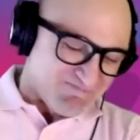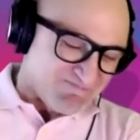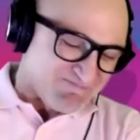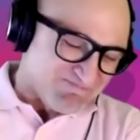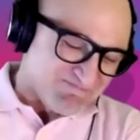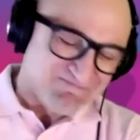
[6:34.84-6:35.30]

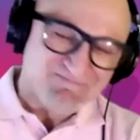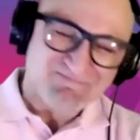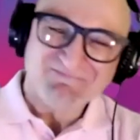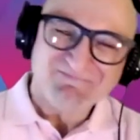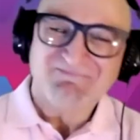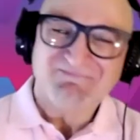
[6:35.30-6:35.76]
communities and
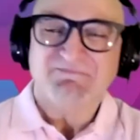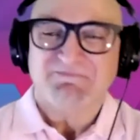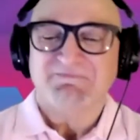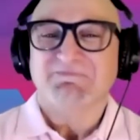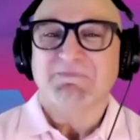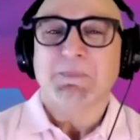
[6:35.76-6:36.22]
just meeting new
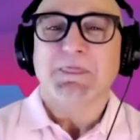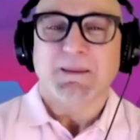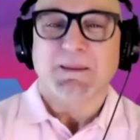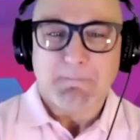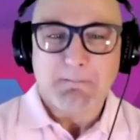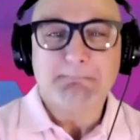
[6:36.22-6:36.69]
people and you
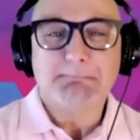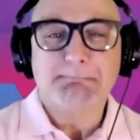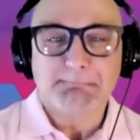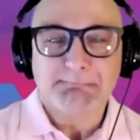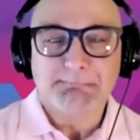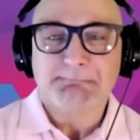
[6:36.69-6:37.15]
go oh there's a there's a